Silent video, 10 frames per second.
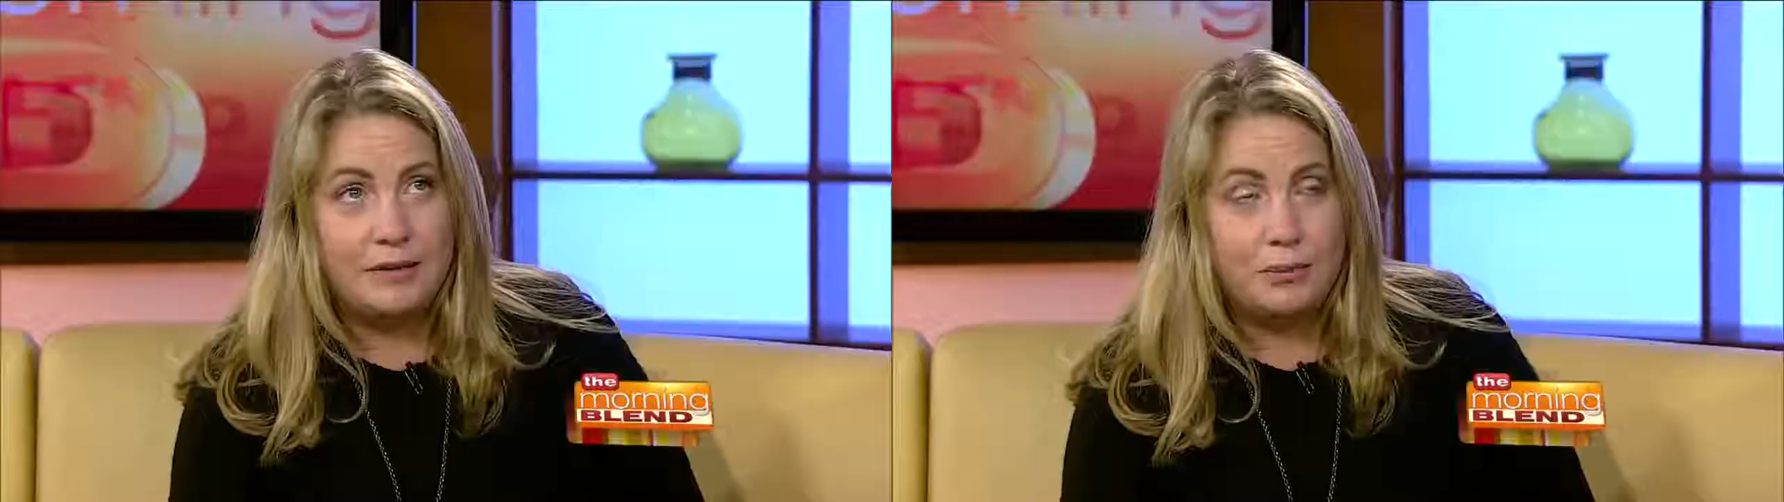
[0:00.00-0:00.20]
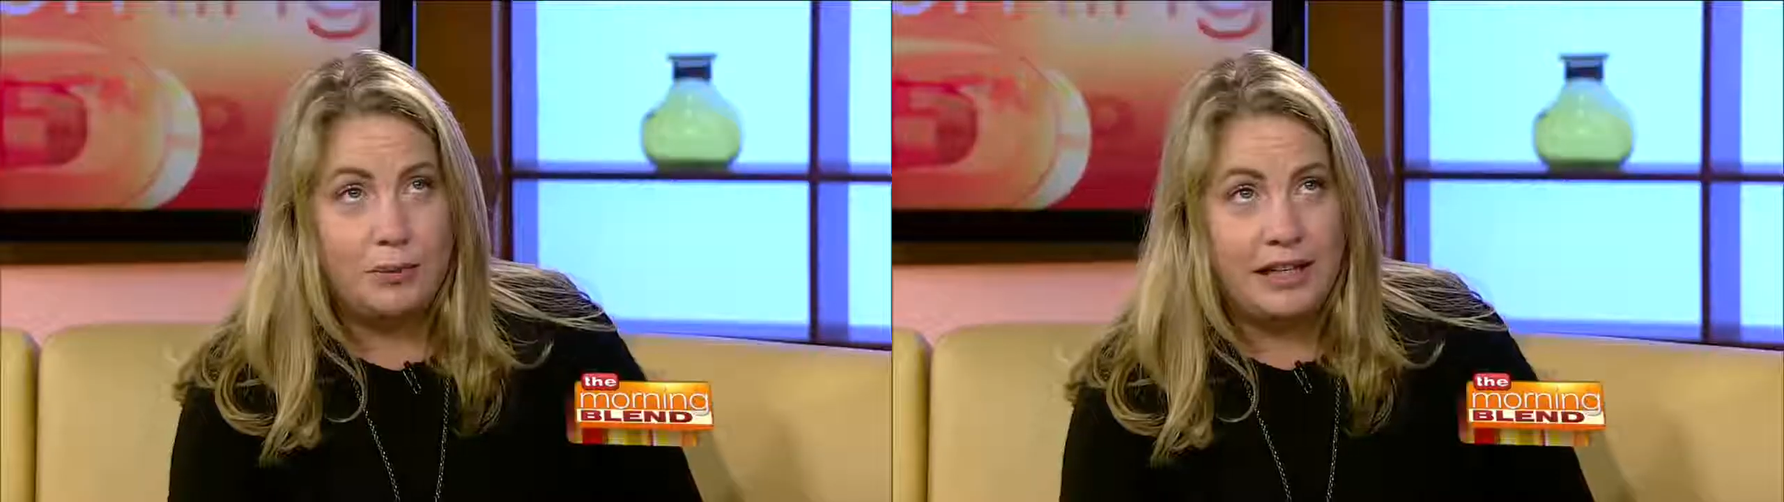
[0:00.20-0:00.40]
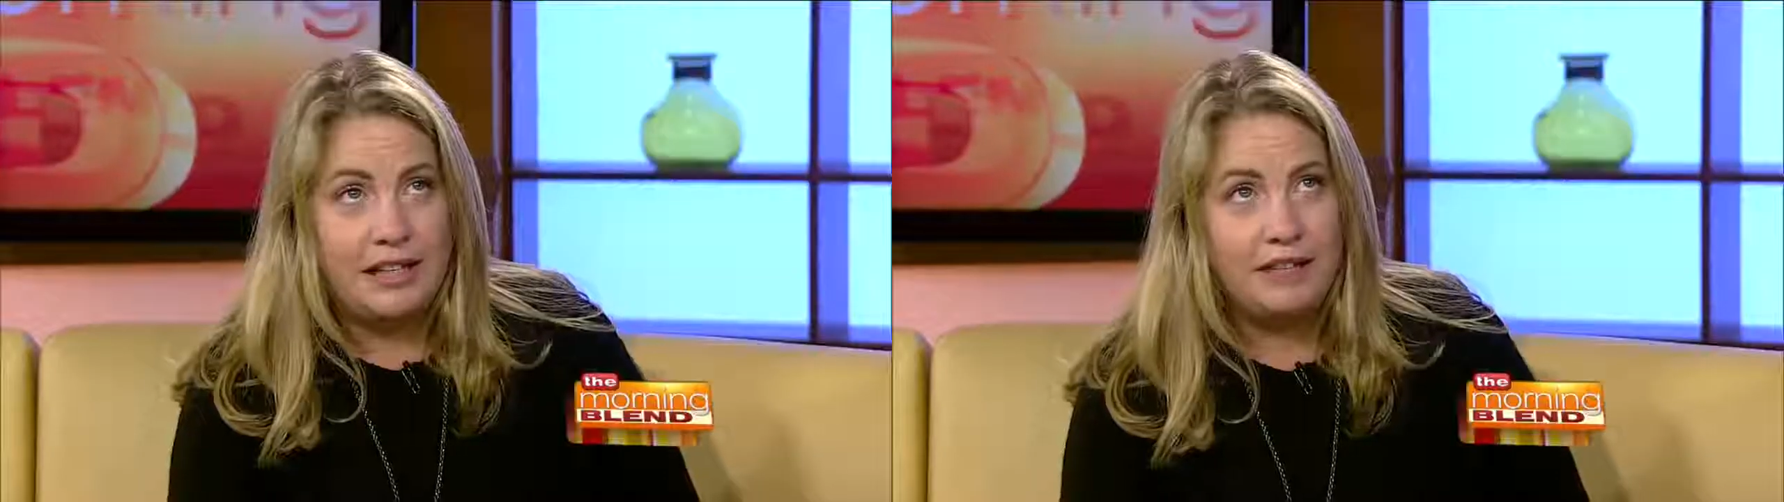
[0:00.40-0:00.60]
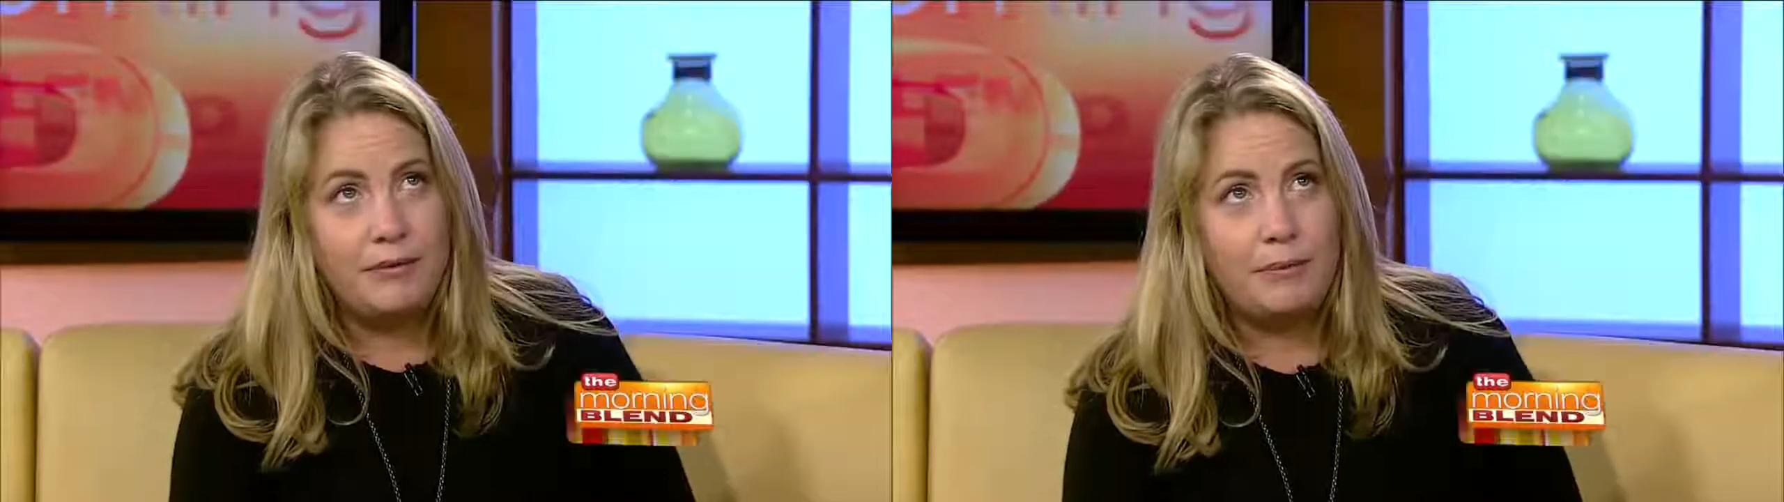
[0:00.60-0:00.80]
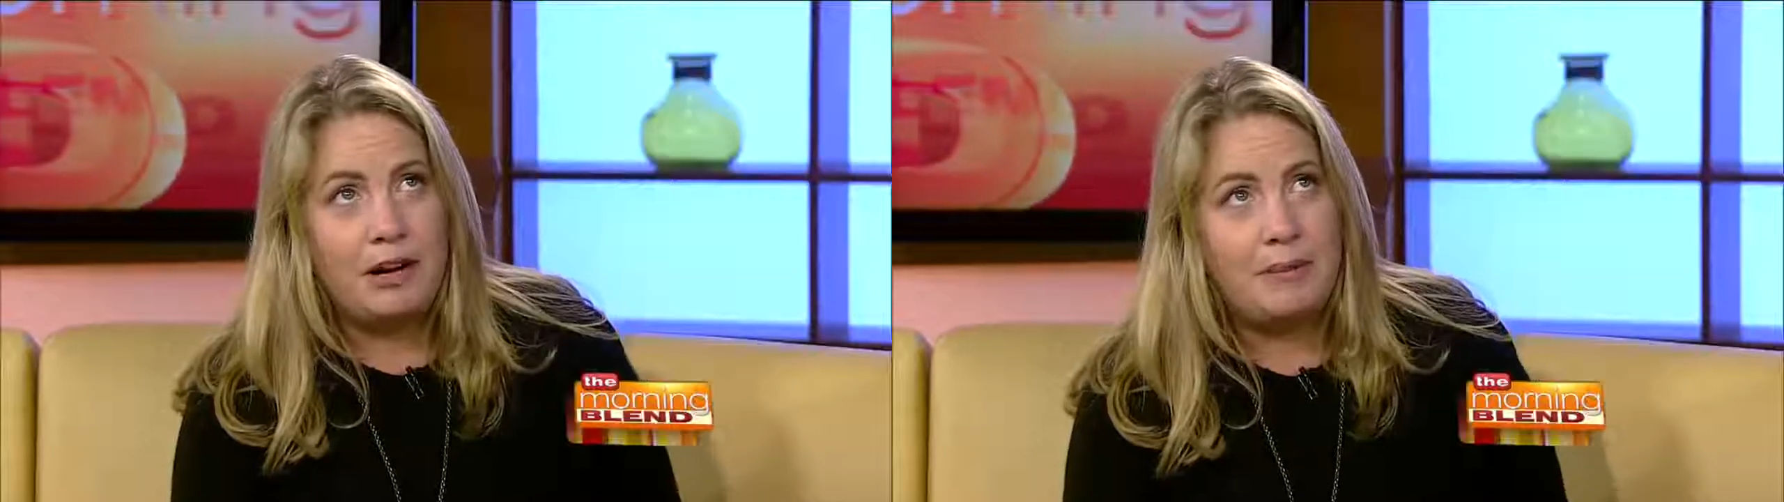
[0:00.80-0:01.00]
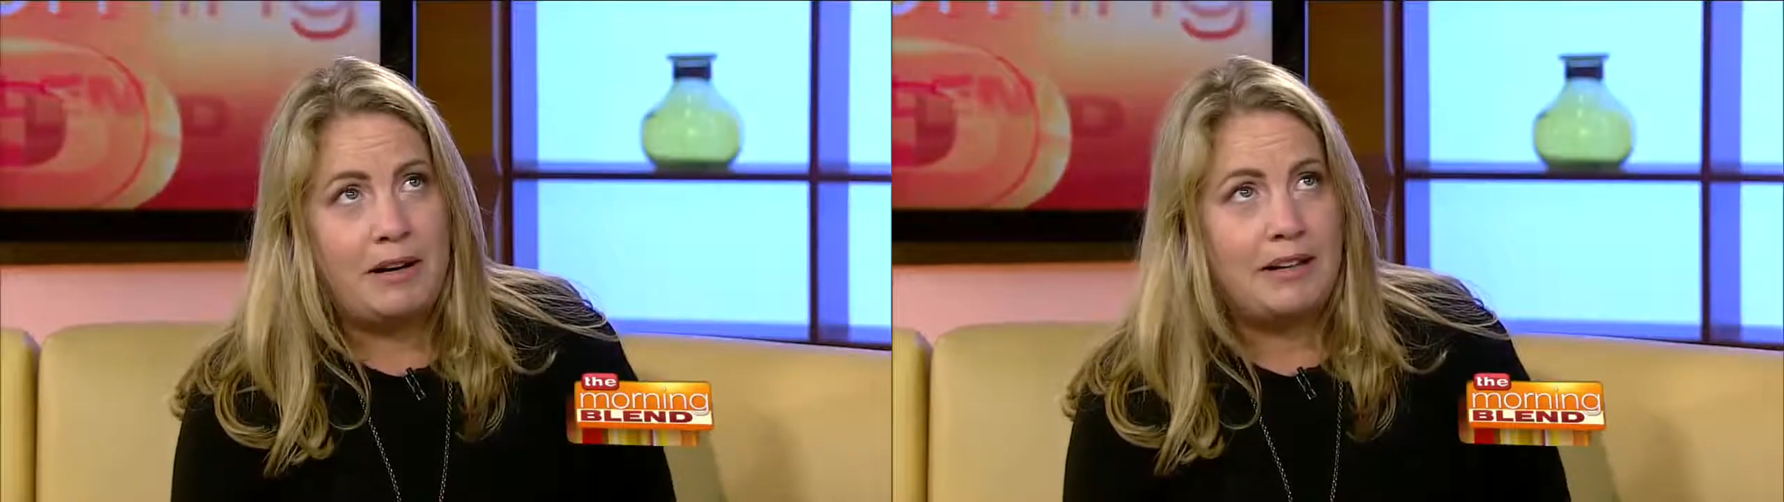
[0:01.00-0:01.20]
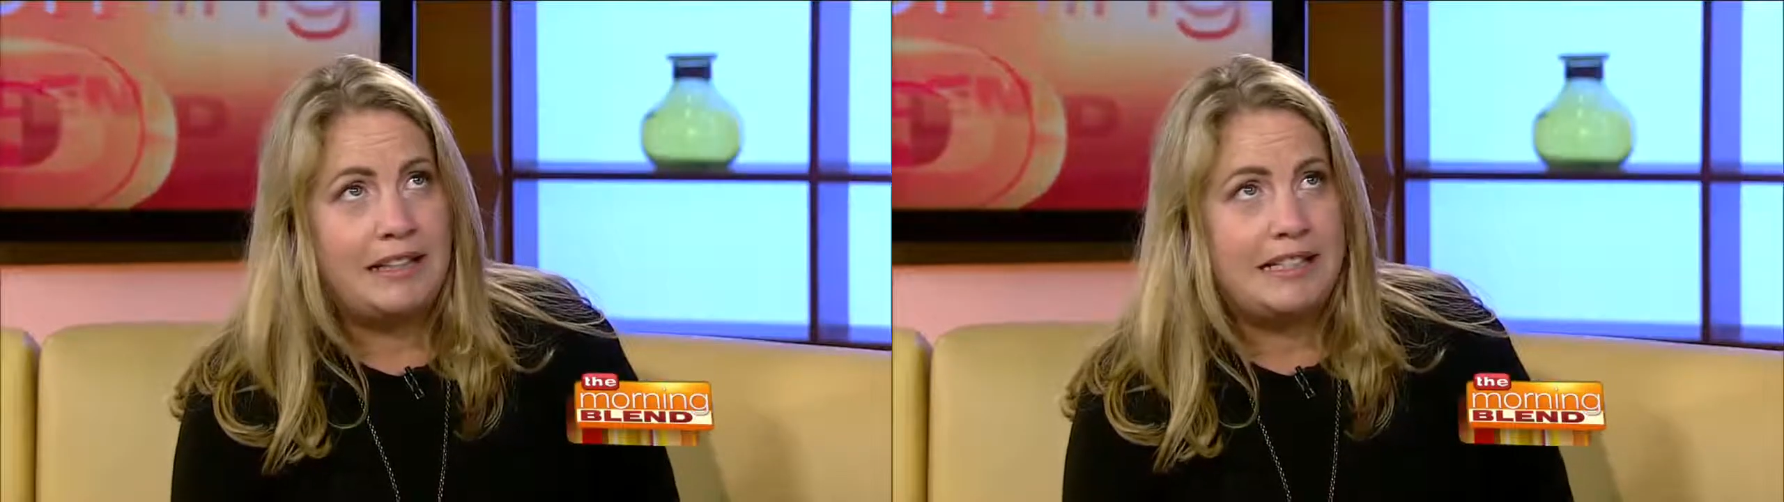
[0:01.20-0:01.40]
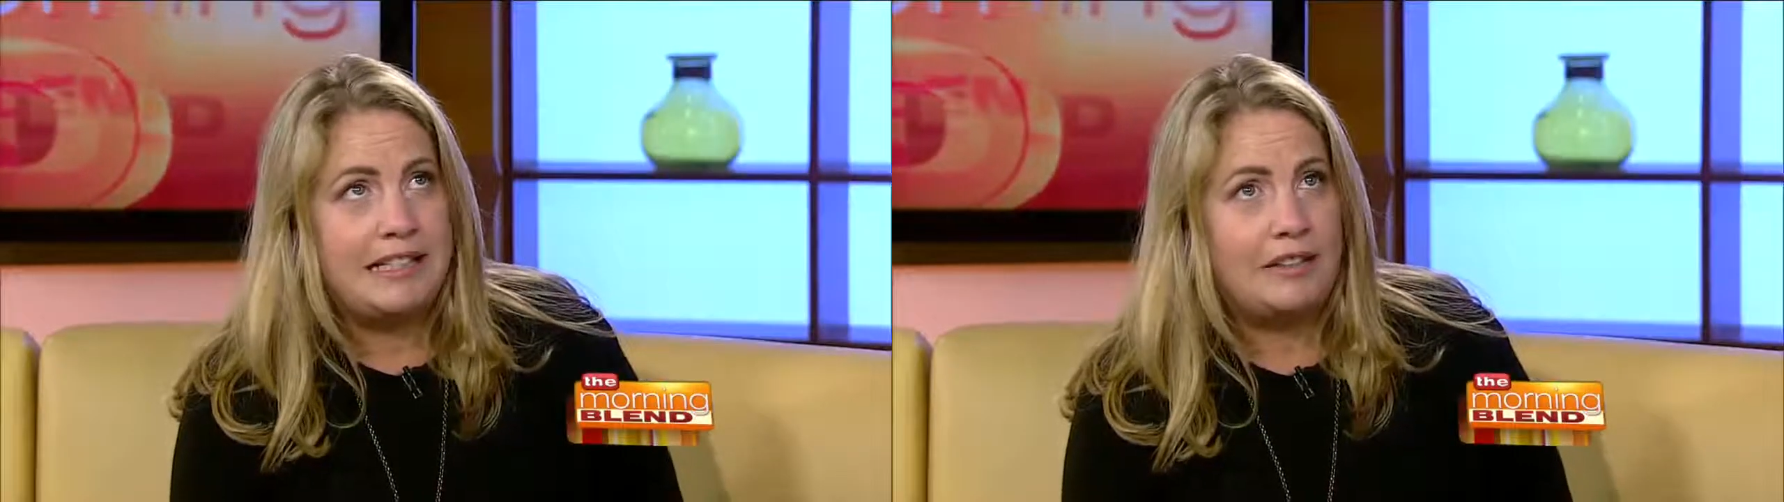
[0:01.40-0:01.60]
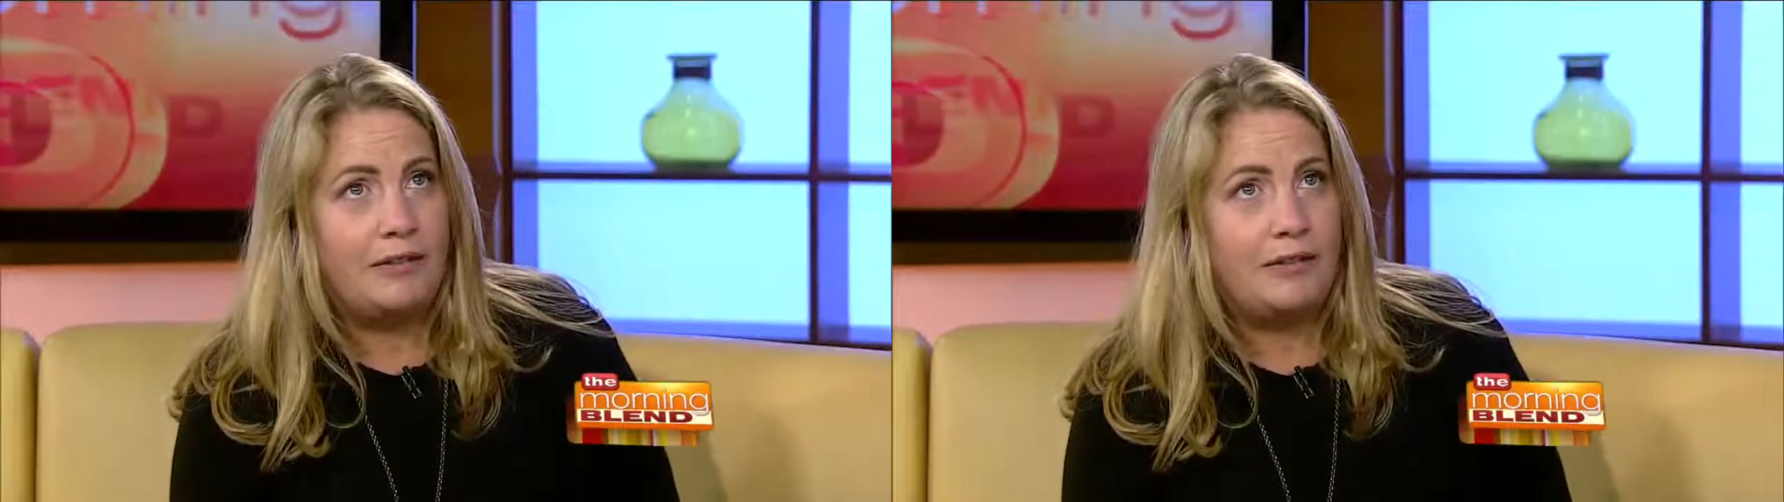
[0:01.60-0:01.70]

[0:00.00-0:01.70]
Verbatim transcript: we primarily see a